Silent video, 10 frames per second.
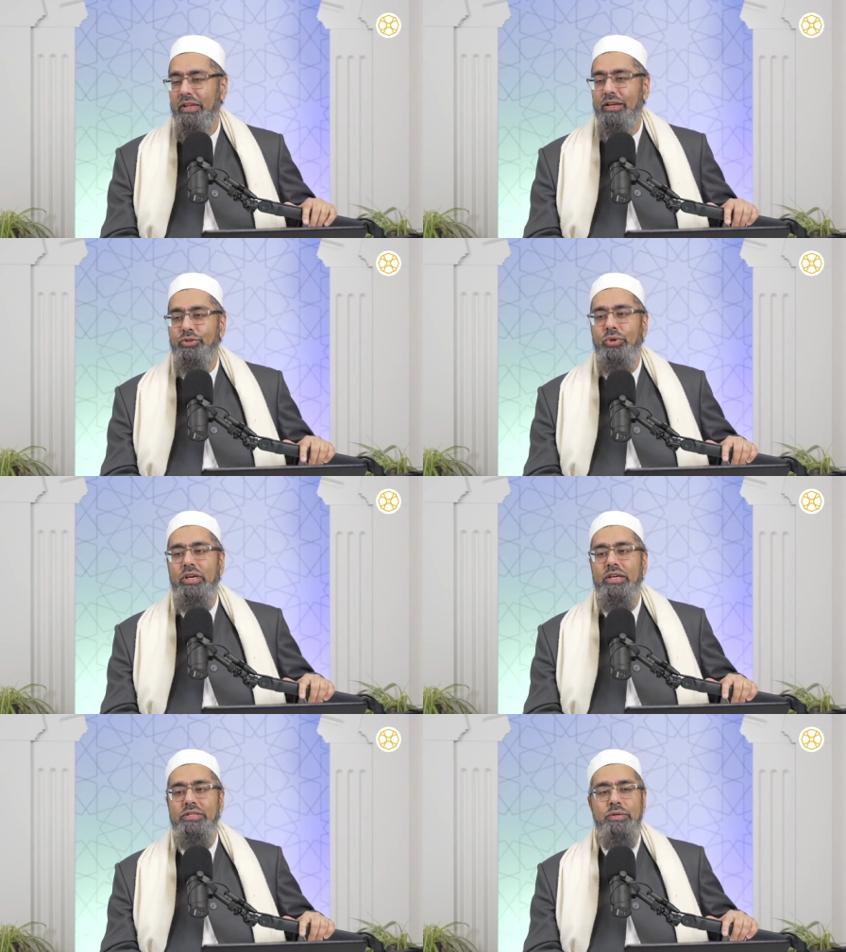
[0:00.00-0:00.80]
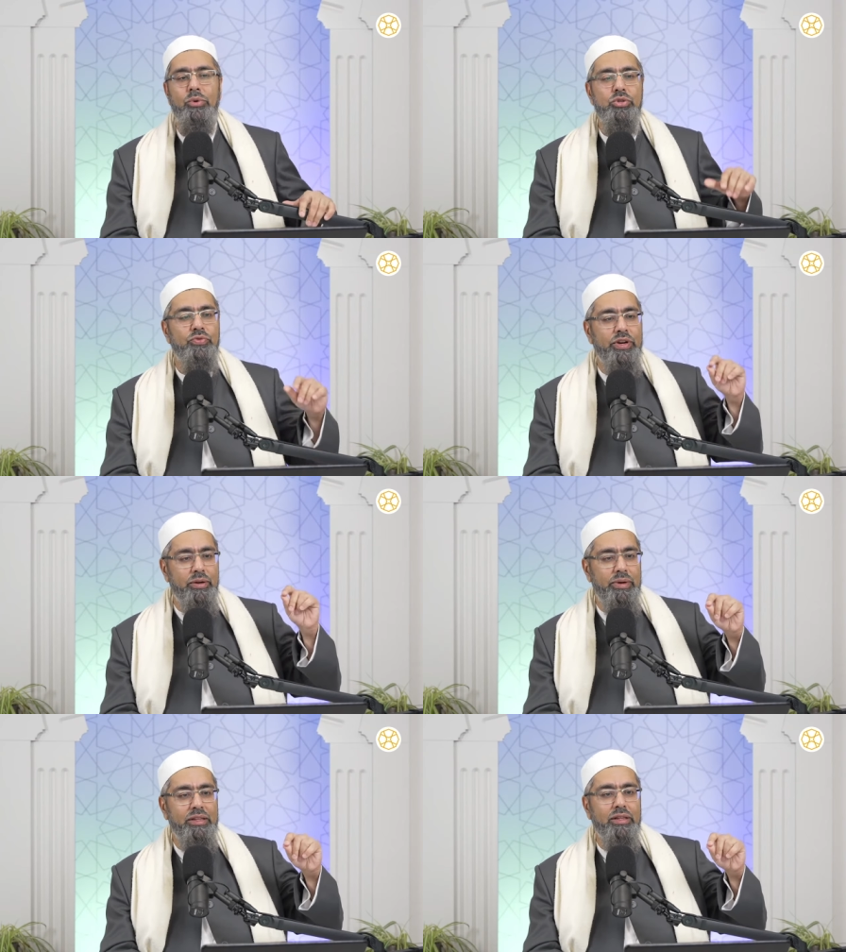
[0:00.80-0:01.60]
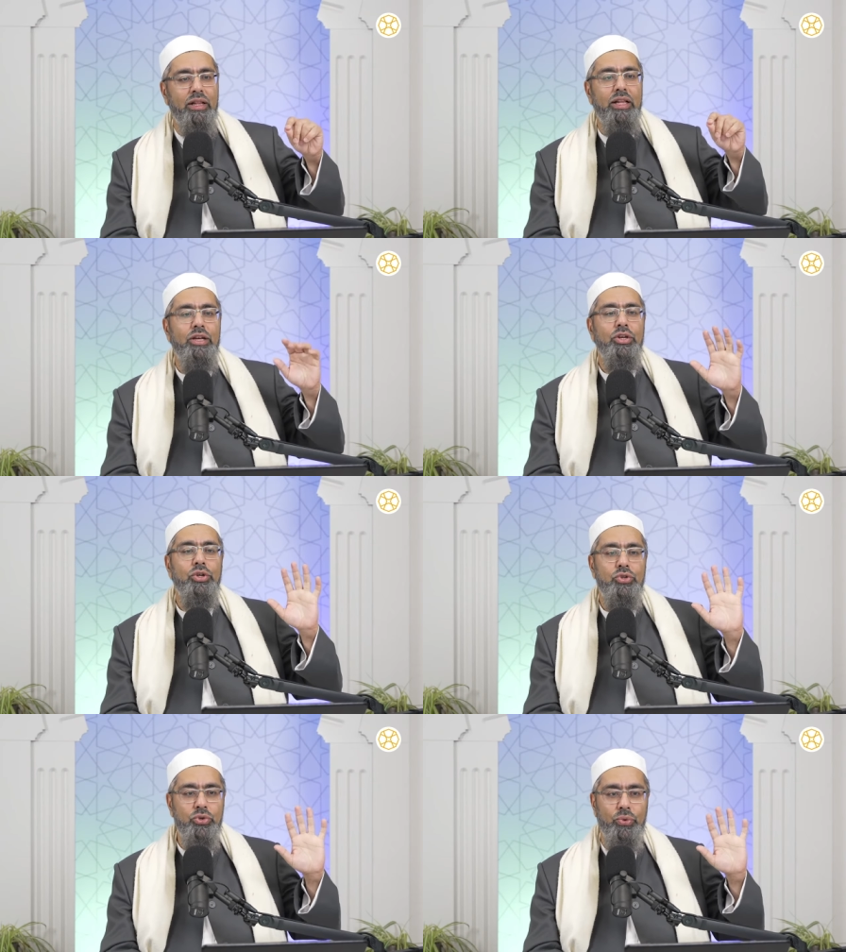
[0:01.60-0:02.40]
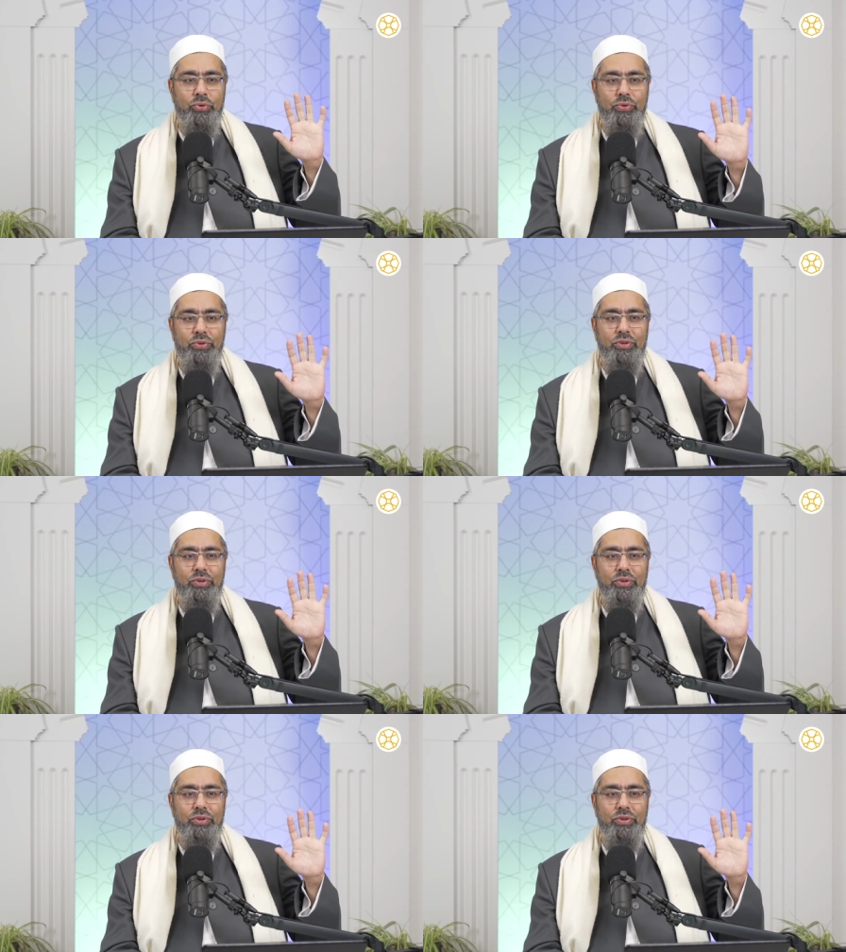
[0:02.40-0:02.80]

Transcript: Right? So he is the most fundamental truth.